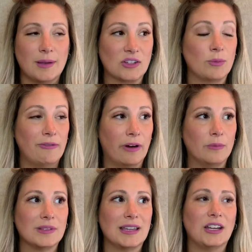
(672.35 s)
Actually, my
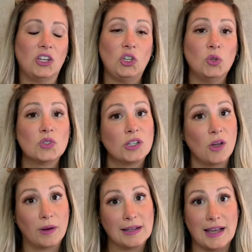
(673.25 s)
friend was like, you should
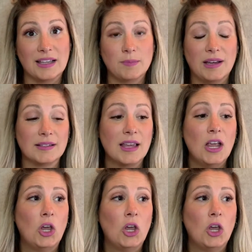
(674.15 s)
go get a test because